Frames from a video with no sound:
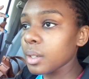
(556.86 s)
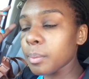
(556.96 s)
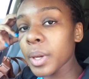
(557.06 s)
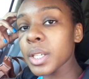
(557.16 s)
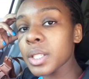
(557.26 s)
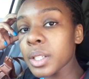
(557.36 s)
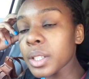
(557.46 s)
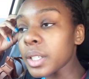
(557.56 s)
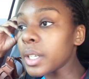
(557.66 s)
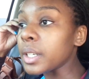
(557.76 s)

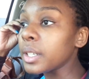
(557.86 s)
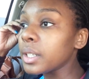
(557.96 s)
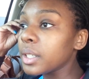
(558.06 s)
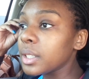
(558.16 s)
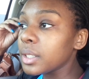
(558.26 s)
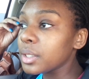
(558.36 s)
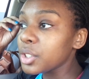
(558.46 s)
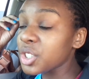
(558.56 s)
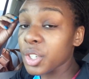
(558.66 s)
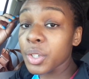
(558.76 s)
basically
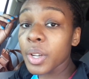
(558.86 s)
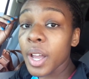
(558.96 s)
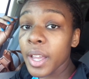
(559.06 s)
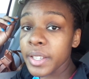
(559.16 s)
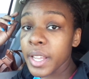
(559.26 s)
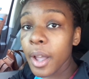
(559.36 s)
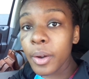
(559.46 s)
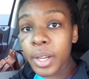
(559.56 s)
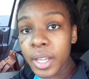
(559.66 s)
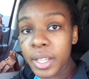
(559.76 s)
show you guys how
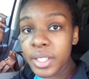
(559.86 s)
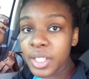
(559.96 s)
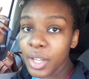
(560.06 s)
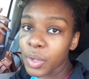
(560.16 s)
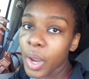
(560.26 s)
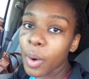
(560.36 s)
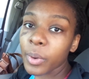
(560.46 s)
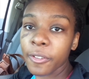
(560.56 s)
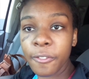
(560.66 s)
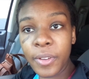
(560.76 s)
it is, tell you how we
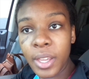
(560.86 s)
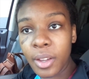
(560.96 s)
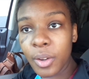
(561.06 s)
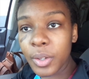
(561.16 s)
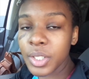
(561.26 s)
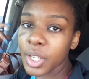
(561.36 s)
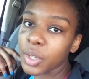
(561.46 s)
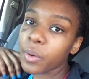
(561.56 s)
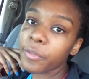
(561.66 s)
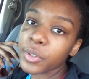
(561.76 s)
feel, tell
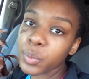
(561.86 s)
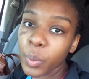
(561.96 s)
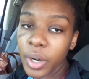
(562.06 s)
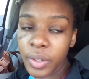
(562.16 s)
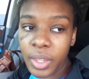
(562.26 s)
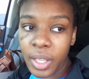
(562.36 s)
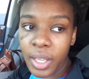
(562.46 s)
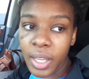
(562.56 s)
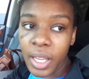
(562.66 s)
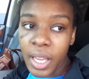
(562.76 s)
you if it's worth
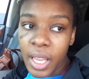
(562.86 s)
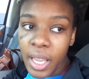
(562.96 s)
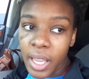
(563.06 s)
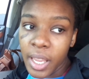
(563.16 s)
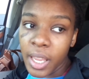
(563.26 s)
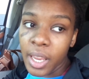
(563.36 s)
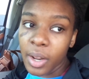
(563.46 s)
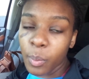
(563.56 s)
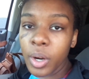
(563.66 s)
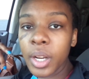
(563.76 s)
it.
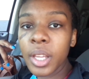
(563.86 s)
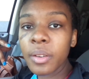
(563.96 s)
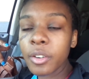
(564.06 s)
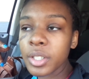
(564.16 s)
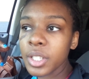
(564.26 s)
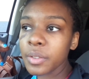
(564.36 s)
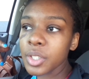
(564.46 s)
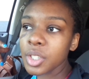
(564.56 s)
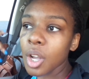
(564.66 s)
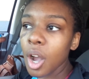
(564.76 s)
And we're gonna give ourselves
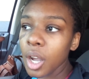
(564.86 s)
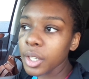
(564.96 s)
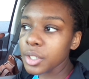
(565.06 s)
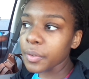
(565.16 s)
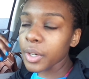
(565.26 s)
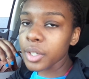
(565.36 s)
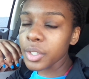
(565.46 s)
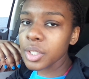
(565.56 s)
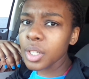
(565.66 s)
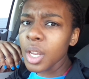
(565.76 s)
until August
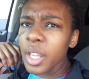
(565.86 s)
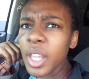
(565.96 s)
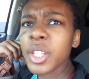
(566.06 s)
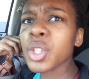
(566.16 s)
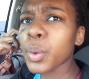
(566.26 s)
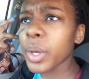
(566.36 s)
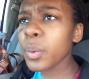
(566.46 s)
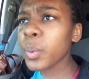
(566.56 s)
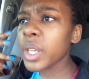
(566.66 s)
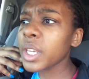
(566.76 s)
1st. That's 3
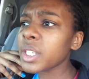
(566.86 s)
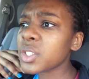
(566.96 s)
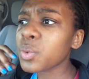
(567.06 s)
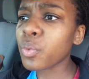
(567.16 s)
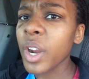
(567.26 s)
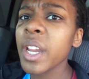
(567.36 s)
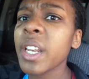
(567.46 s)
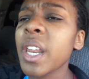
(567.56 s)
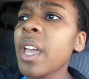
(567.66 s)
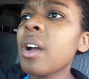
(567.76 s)
weeks. Right
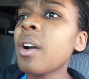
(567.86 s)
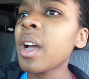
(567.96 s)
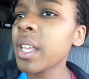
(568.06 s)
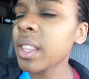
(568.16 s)
now I